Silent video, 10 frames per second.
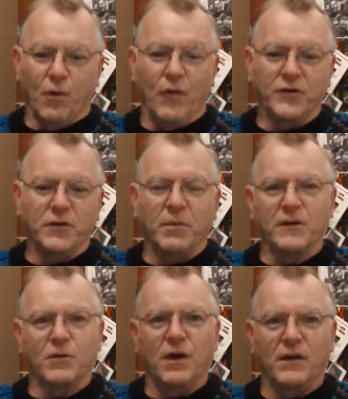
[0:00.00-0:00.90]
go, well, this is
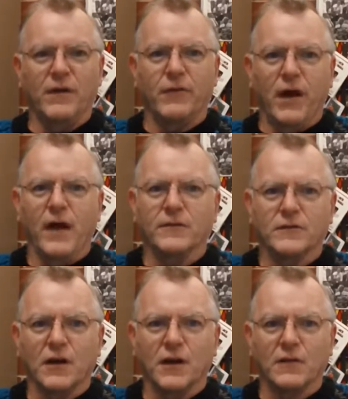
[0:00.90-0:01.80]
the best grade I've ever had
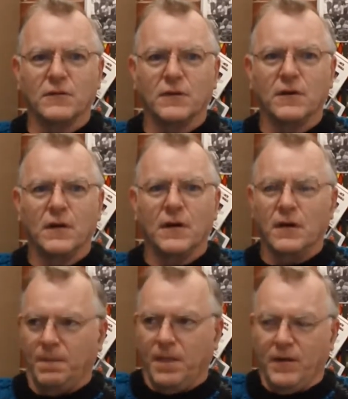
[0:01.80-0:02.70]
in science.
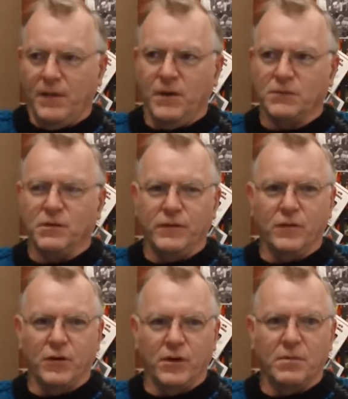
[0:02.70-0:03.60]
Well, that makes me
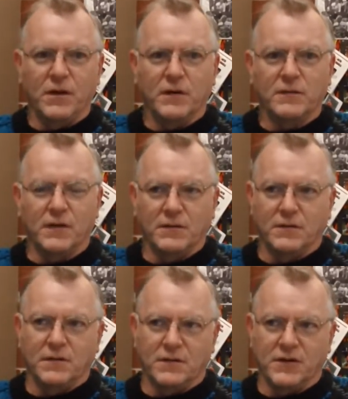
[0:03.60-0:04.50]
feel good because
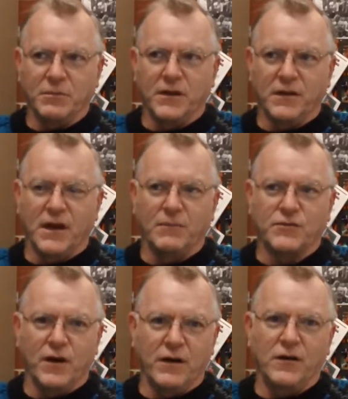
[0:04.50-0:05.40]
something that
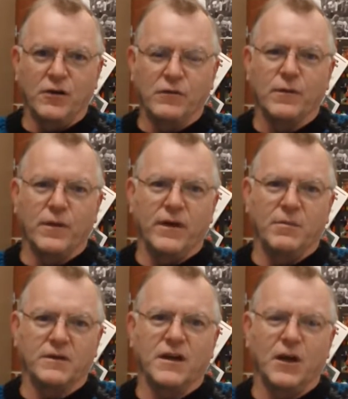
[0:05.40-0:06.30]
I'm trying to do for
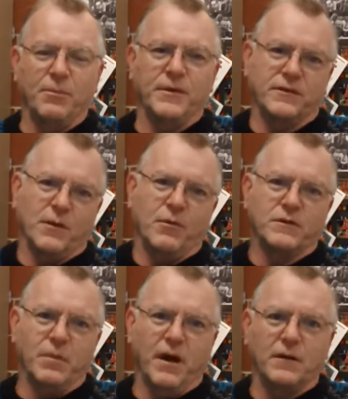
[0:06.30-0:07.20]
them has helped to some
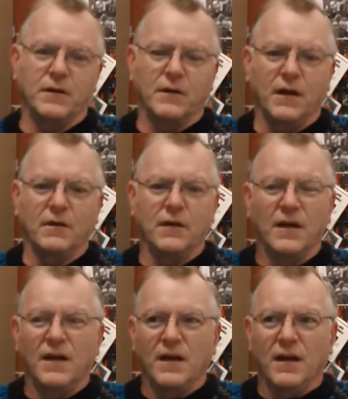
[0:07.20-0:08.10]
respect.
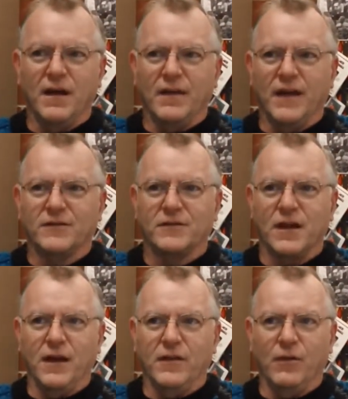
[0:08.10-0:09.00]
And that's
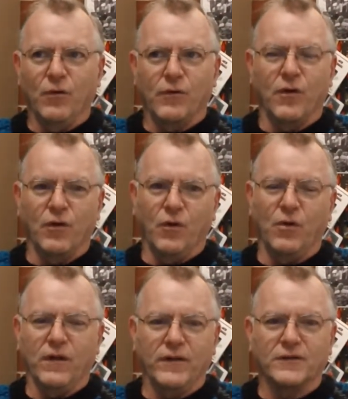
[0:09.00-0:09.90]
kind of the overall
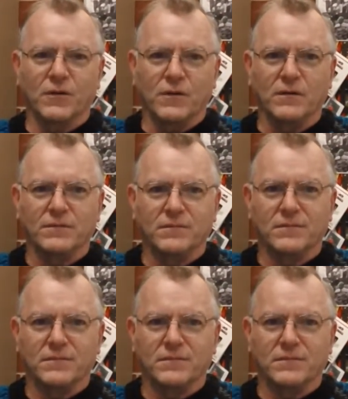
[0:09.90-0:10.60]
goal of this whole